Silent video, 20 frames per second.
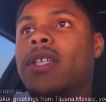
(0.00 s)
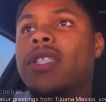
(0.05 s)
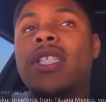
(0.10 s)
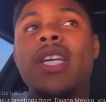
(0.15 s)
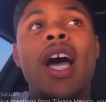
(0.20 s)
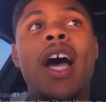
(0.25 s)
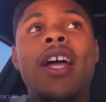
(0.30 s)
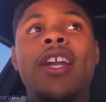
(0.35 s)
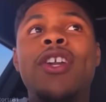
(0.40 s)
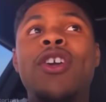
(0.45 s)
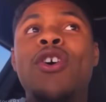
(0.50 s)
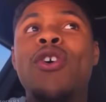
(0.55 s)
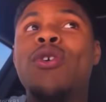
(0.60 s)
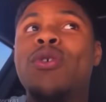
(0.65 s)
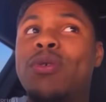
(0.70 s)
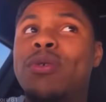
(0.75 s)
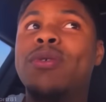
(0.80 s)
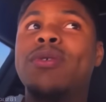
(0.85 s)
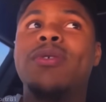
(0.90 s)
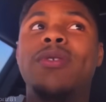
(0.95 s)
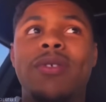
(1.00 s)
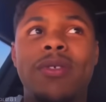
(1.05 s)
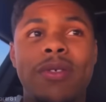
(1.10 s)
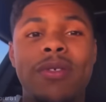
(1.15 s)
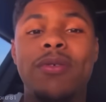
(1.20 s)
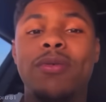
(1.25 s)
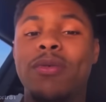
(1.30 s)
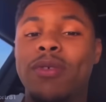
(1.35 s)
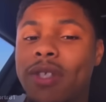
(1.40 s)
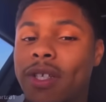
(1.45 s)
Cause y'all know
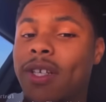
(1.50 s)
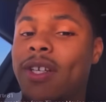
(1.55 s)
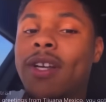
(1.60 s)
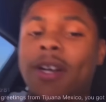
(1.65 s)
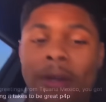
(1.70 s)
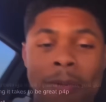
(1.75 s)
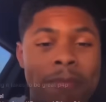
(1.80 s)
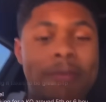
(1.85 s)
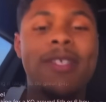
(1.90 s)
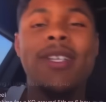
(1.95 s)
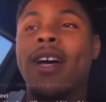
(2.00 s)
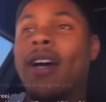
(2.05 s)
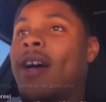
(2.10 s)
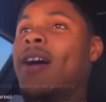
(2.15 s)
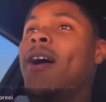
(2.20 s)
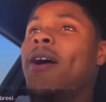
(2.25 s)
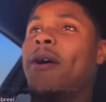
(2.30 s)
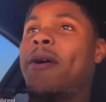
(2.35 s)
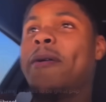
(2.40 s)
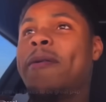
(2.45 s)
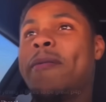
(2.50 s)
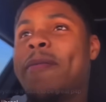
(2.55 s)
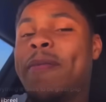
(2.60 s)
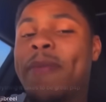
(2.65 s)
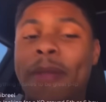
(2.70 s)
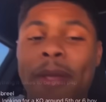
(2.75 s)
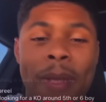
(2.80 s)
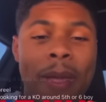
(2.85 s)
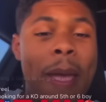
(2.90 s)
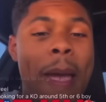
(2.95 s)
when it come time,
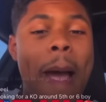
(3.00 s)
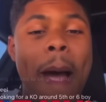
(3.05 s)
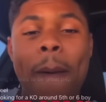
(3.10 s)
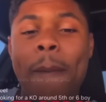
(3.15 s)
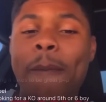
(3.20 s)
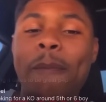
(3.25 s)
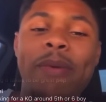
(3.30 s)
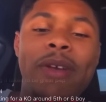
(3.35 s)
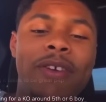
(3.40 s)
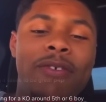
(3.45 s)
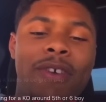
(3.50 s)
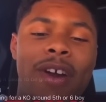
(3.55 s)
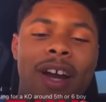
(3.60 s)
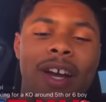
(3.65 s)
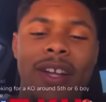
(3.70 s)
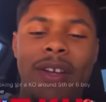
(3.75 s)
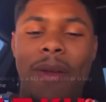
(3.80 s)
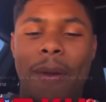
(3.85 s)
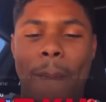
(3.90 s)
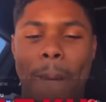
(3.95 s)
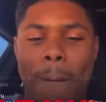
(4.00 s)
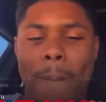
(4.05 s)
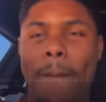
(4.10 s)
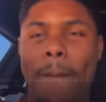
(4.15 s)
I'm gonna be ready.